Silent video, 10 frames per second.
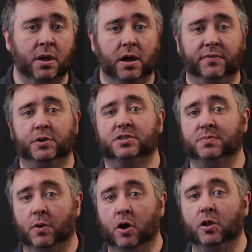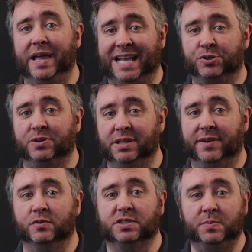of their small
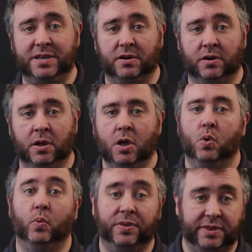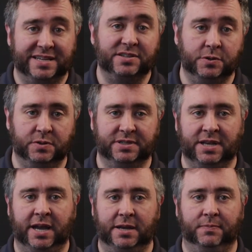entry-level speaker with this new
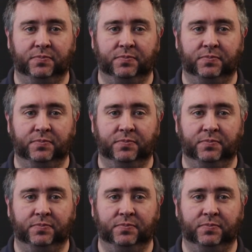design.